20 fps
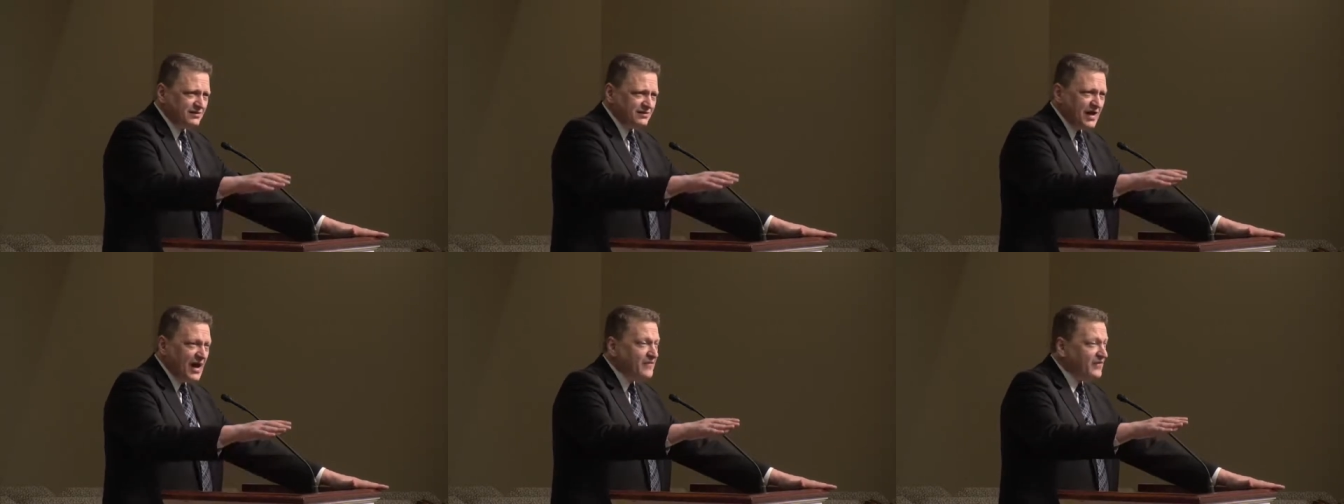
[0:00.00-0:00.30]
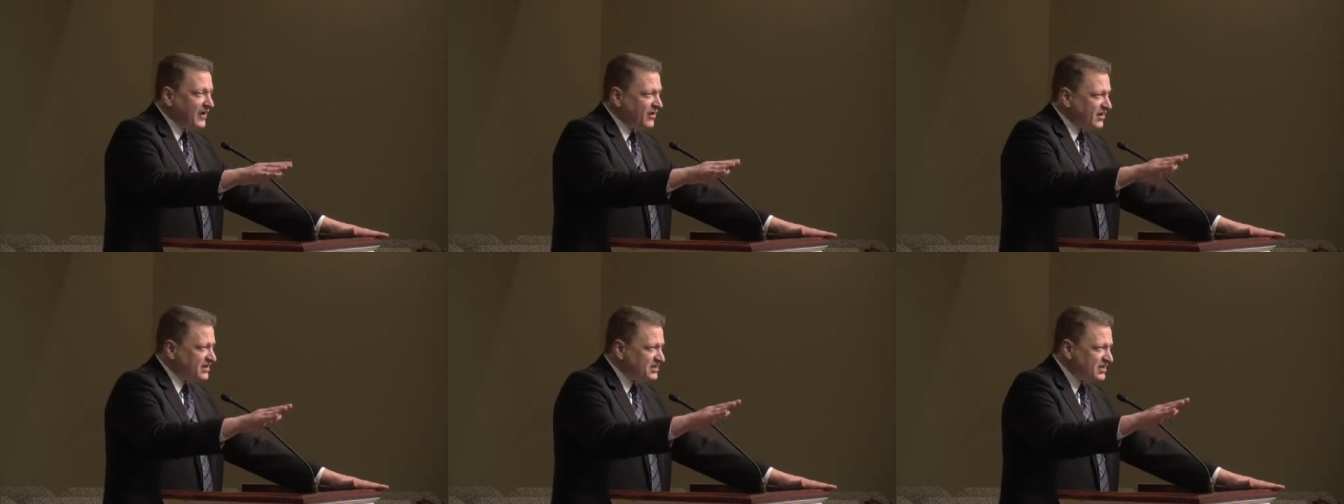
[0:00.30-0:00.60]
and
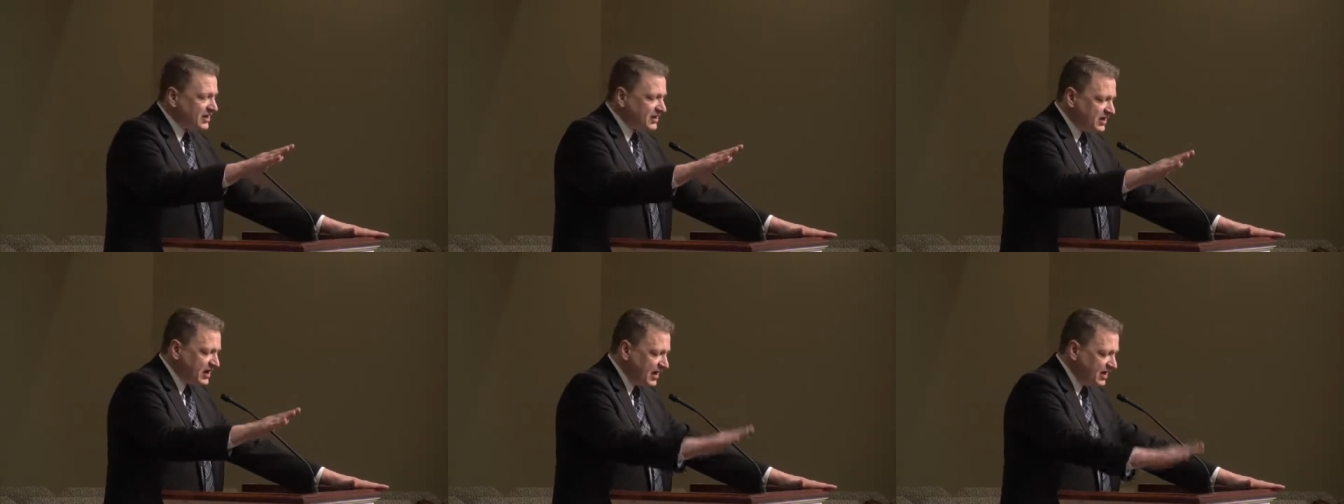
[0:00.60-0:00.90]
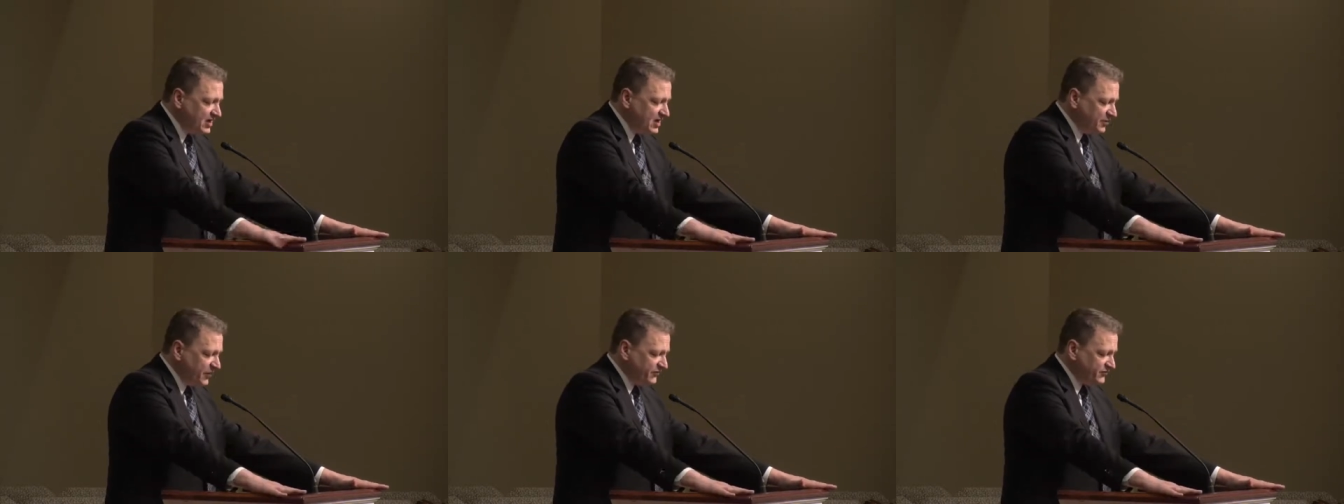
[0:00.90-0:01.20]
there is a
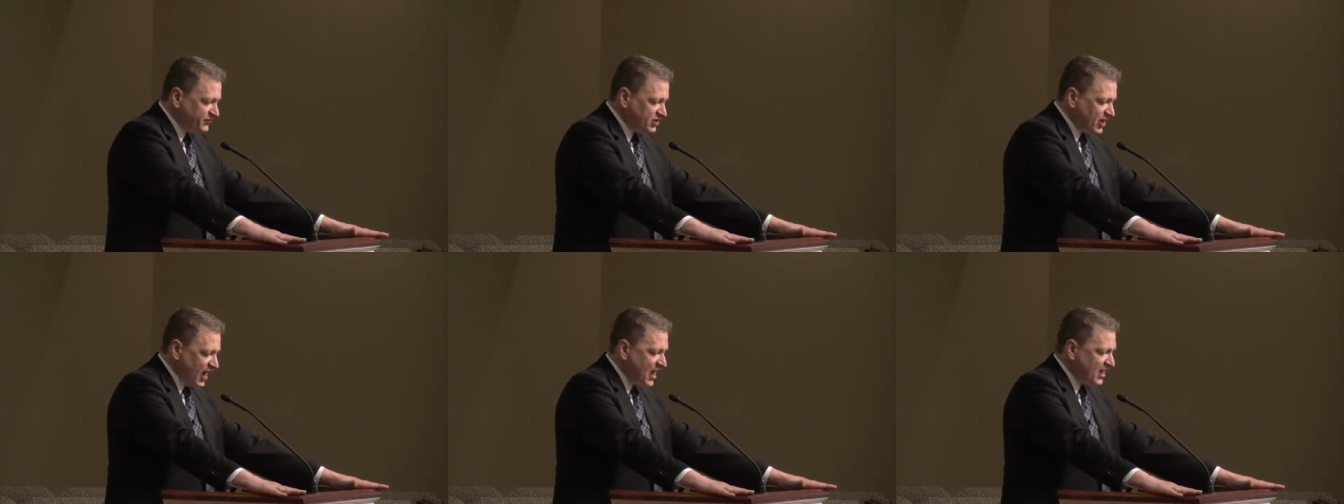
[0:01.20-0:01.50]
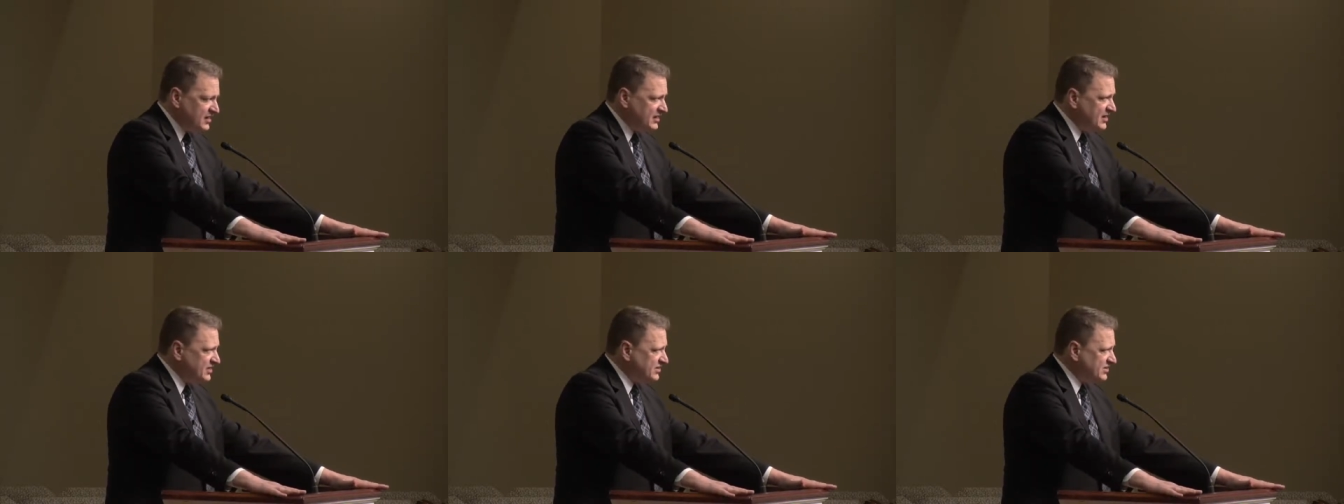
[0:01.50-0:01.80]
kingdom of
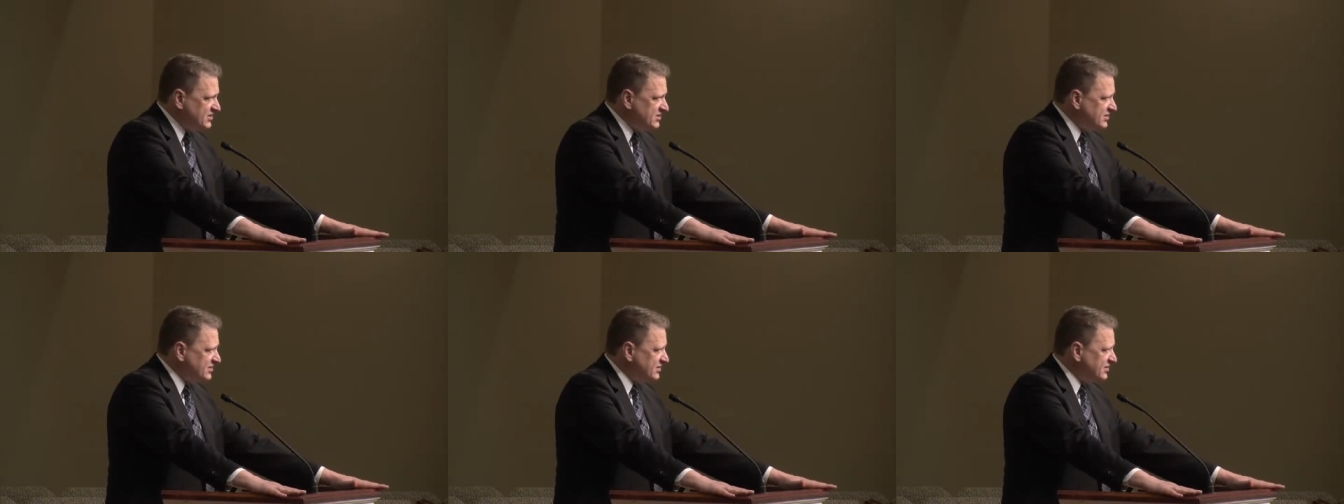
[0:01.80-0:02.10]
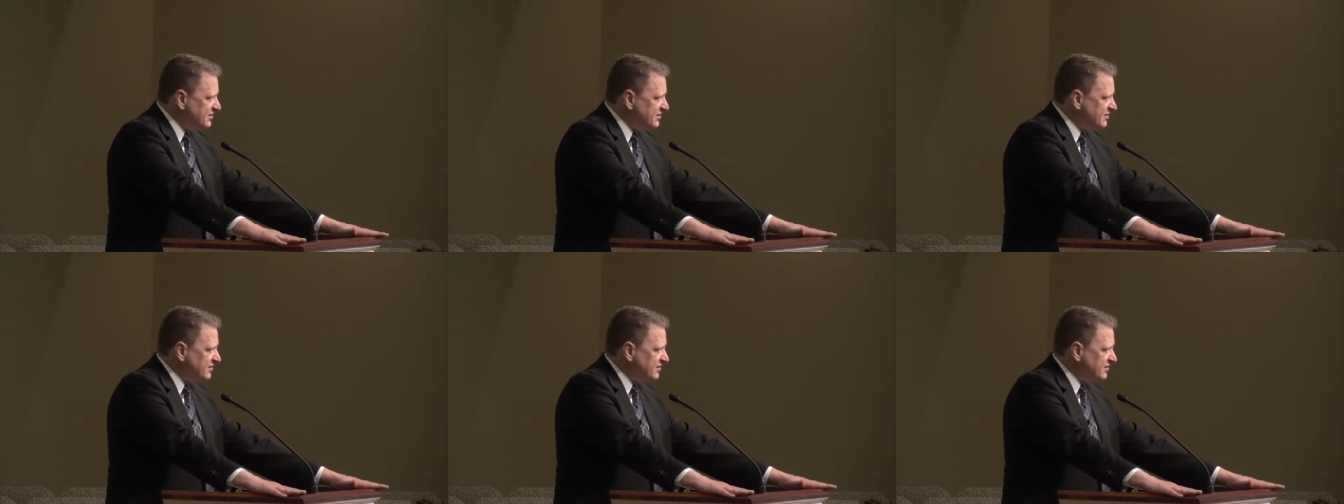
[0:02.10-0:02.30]
darkness.